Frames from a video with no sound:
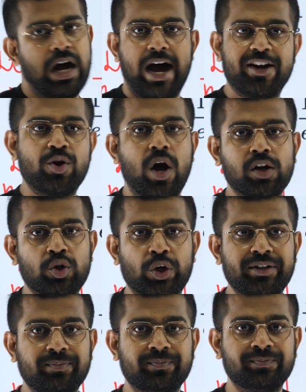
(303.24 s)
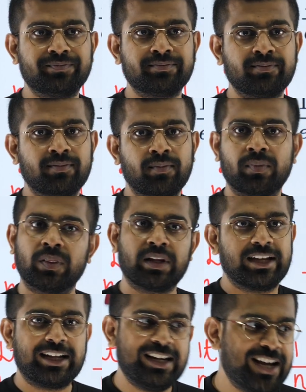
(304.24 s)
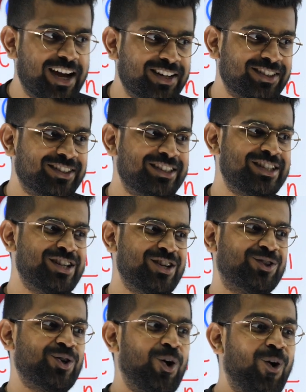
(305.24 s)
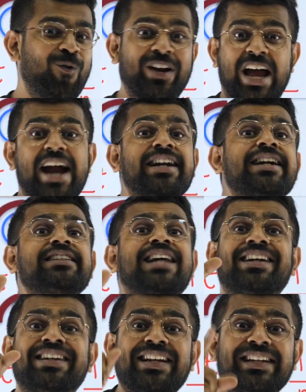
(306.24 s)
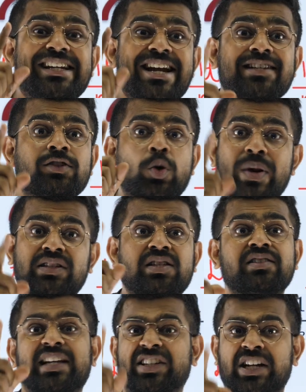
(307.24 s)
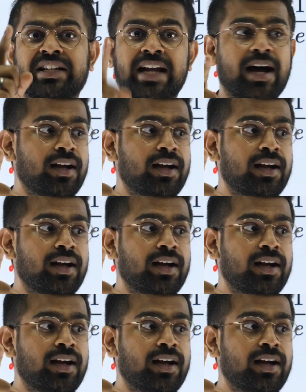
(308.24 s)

are you all good? Clear? So when I did that trickiest question session,